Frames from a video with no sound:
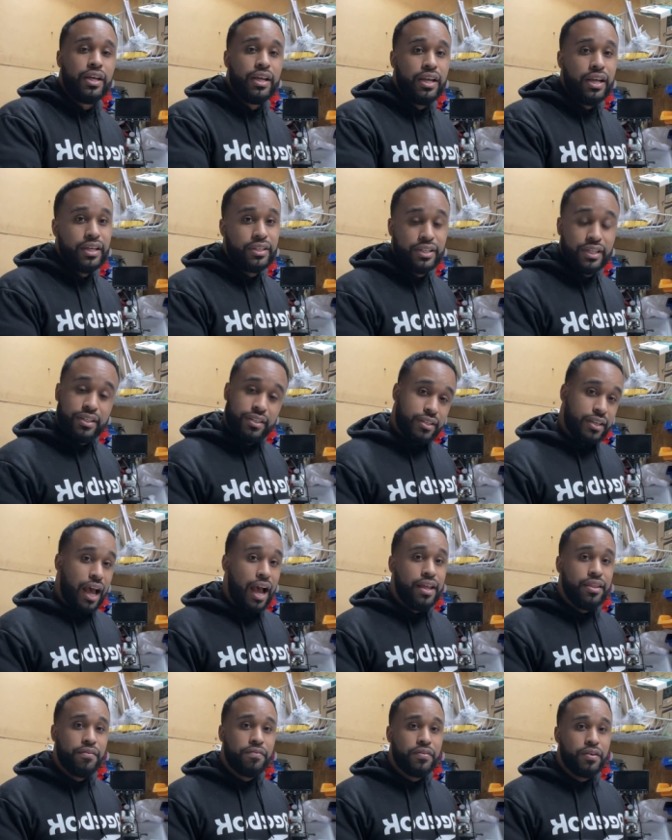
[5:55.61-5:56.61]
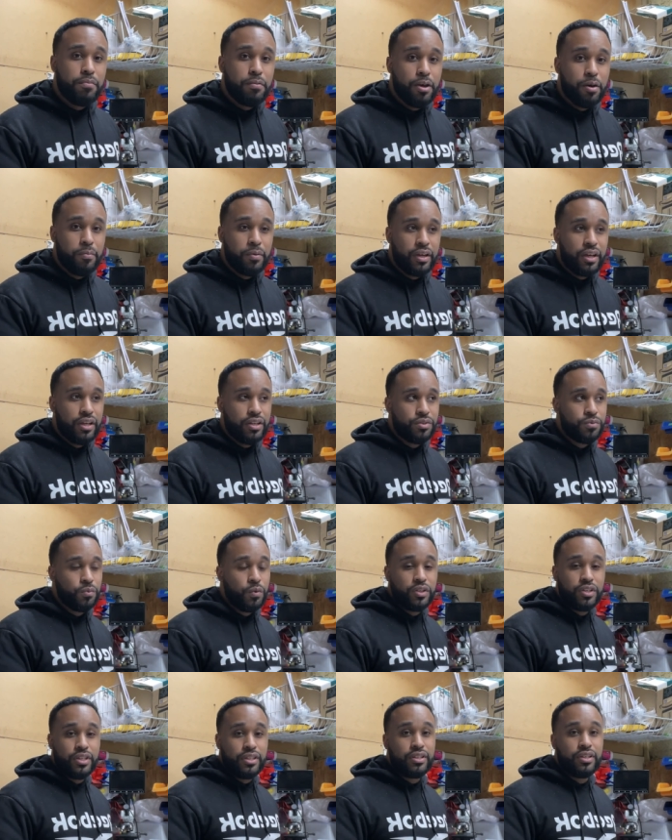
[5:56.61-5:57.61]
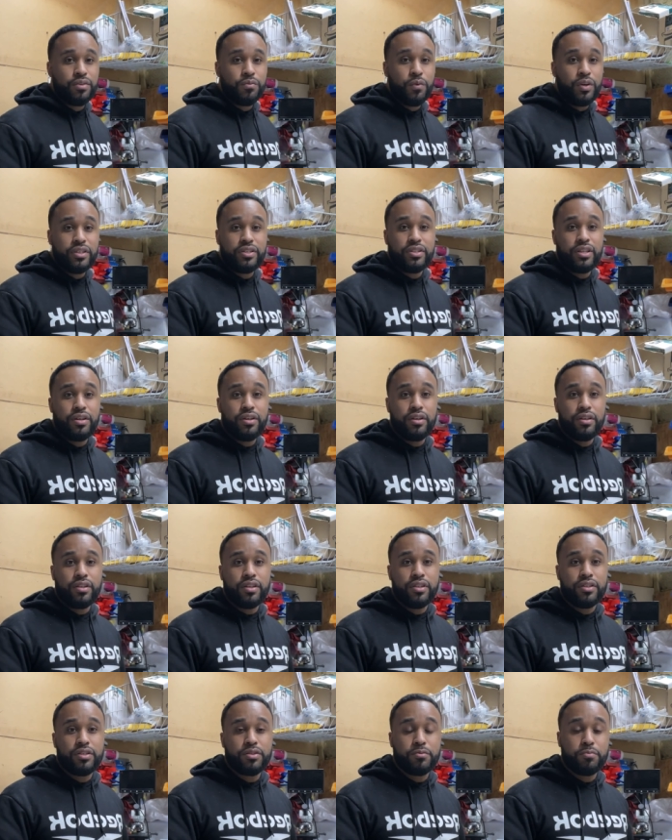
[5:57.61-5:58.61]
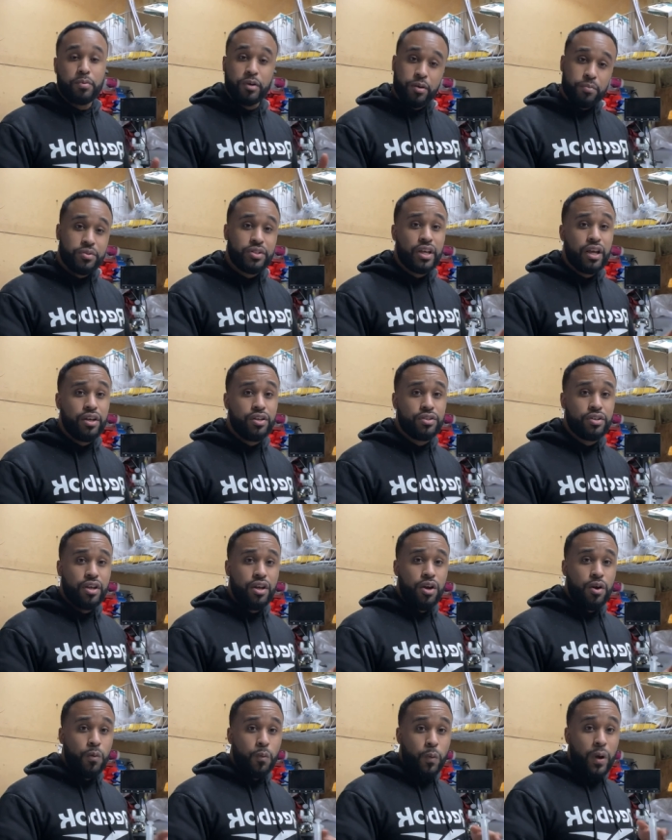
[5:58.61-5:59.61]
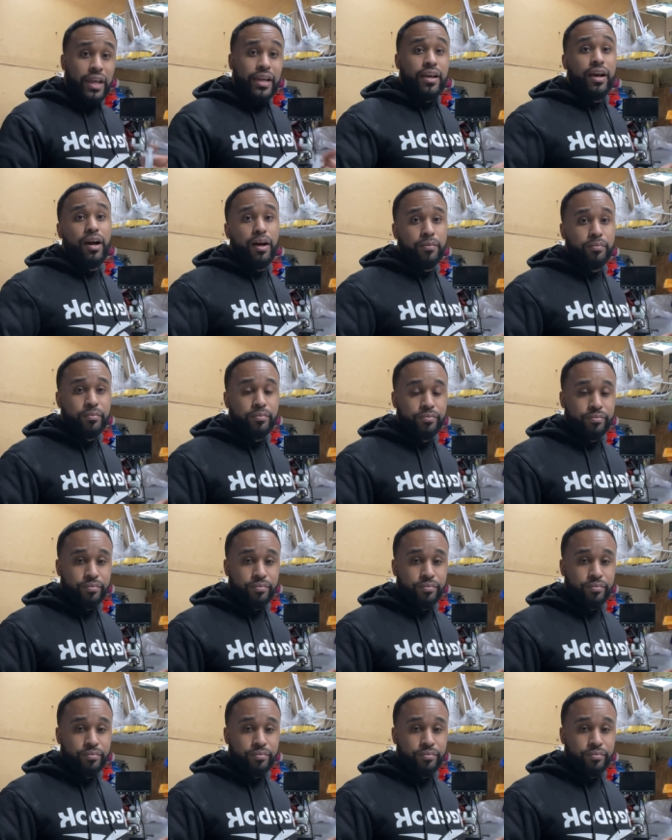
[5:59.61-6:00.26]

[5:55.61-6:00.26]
is inside the female, because once the sperm cells wake up,